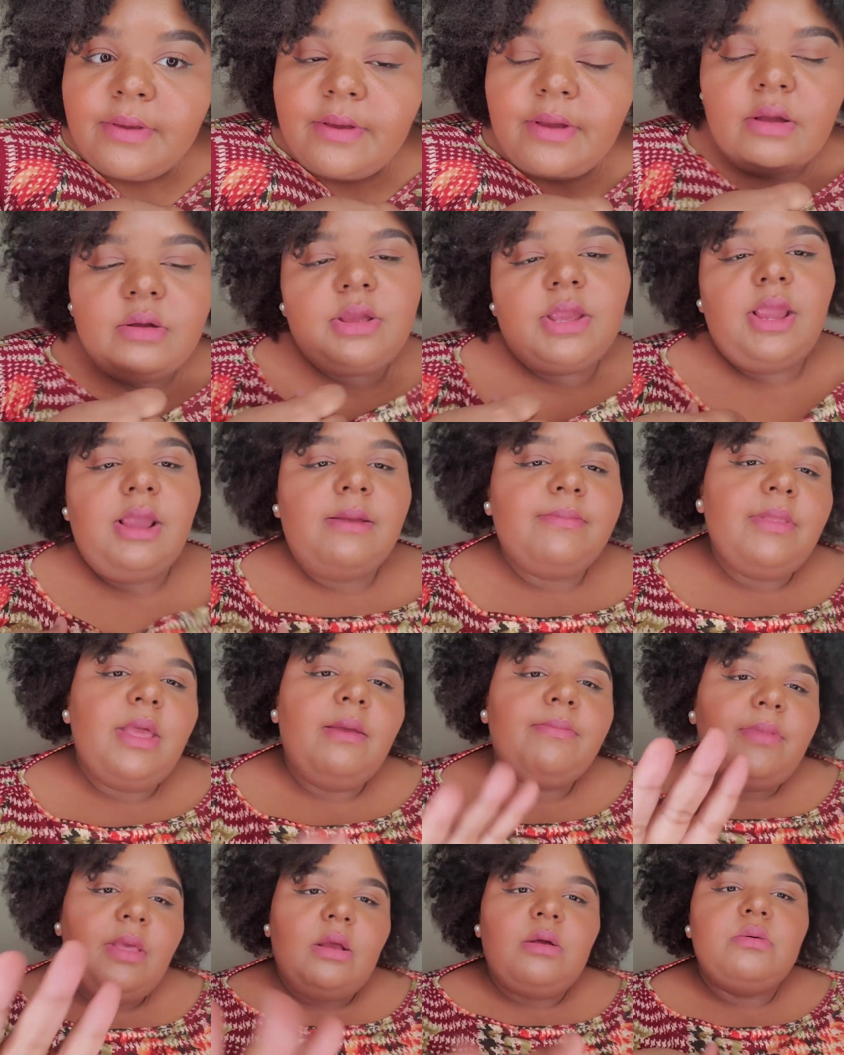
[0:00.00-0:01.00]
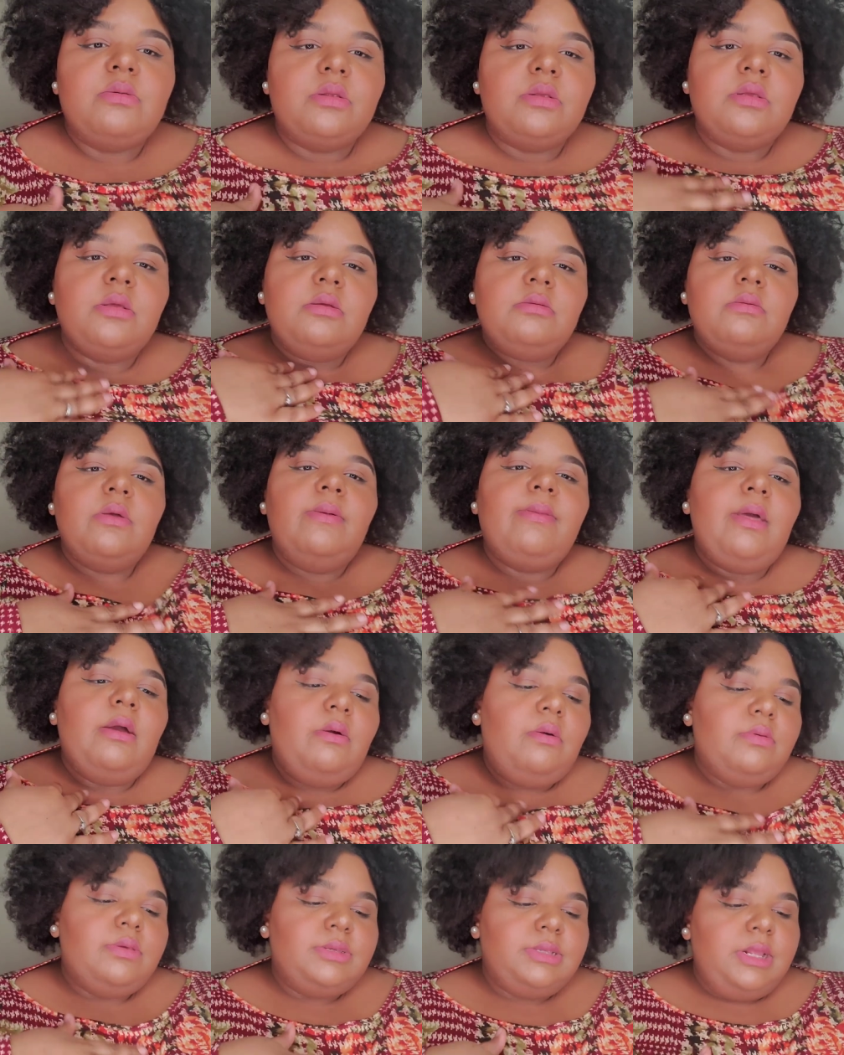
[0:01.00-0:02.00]
Okay, I'm, I'm not gonna. I'm not
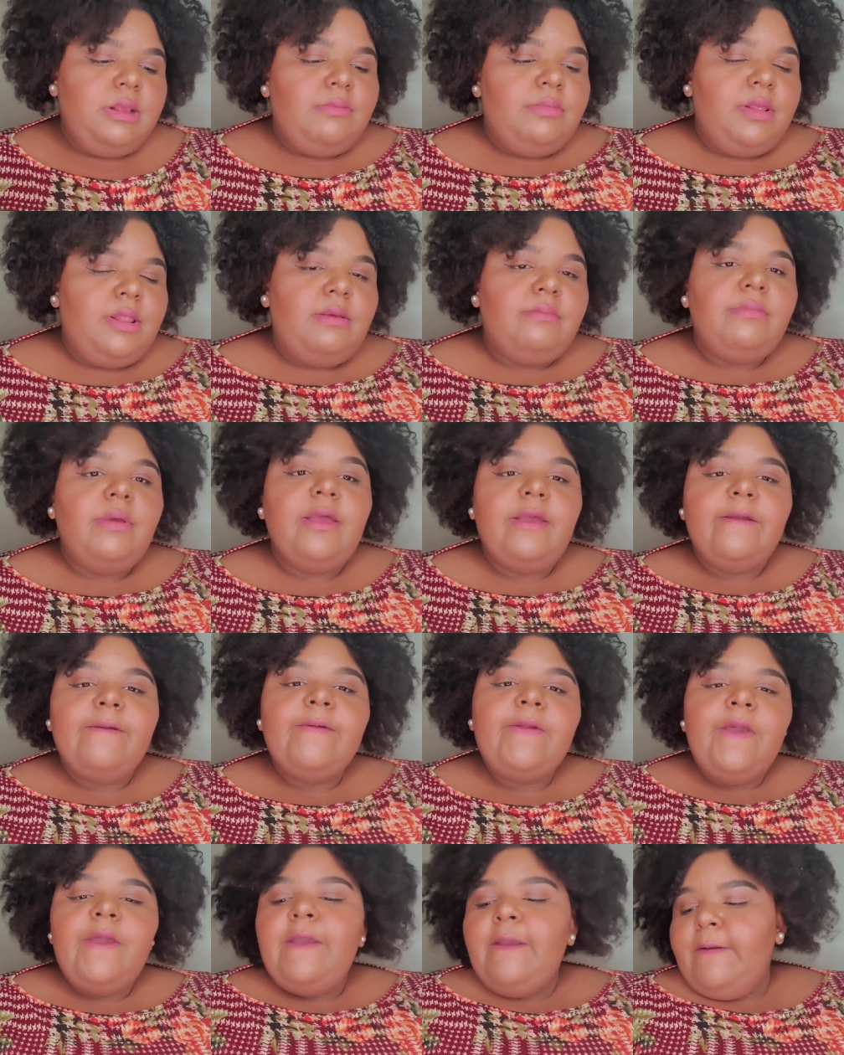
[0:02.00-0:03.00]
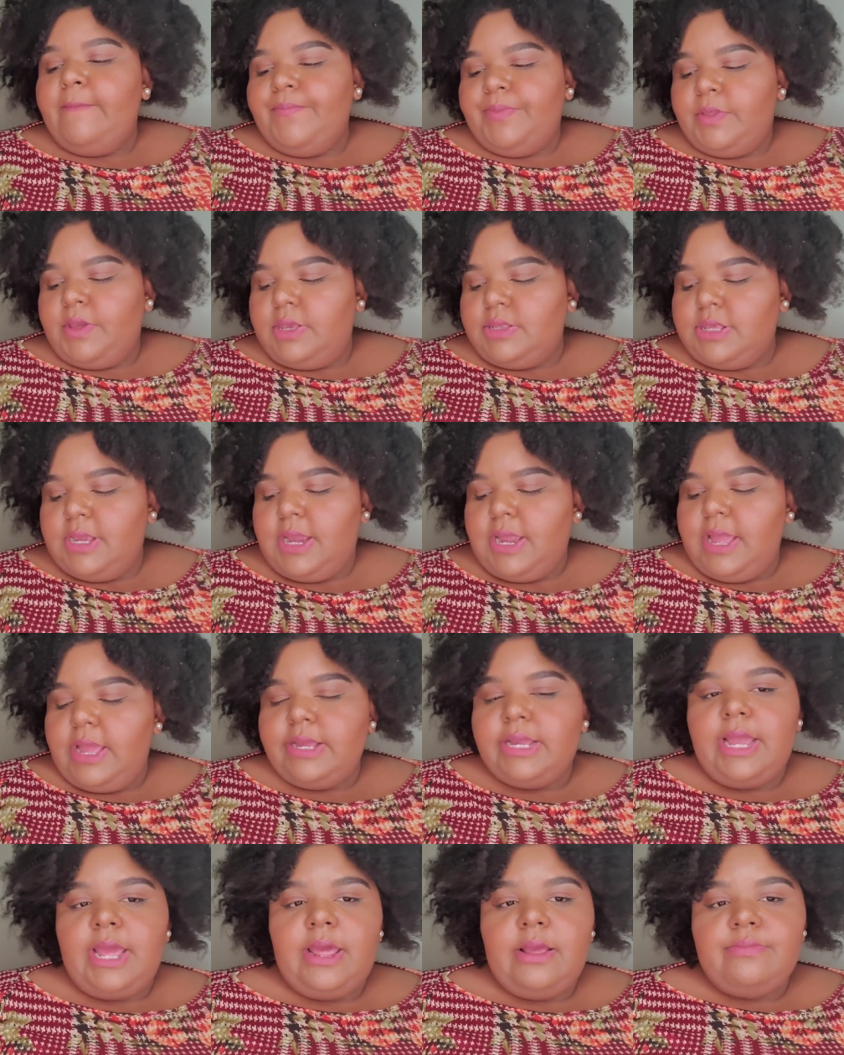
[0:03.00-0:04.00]
gonna sleep in it, but because I, I
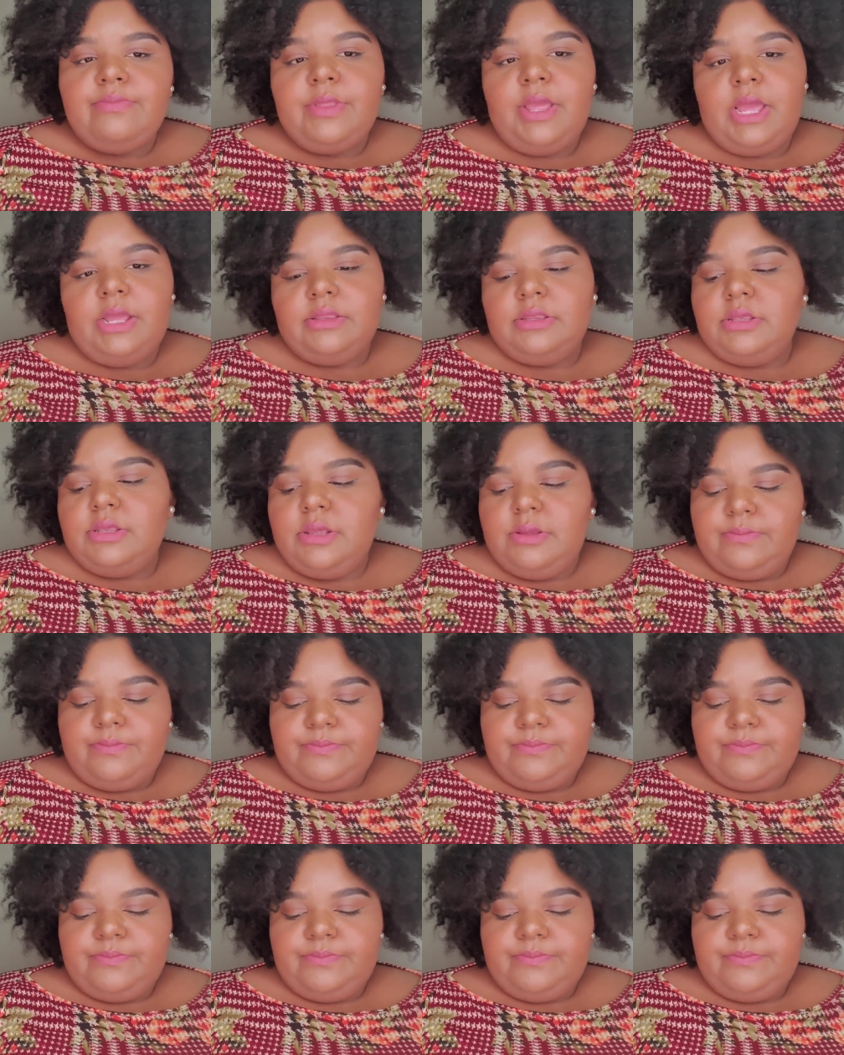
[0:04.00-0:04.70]
got. I did.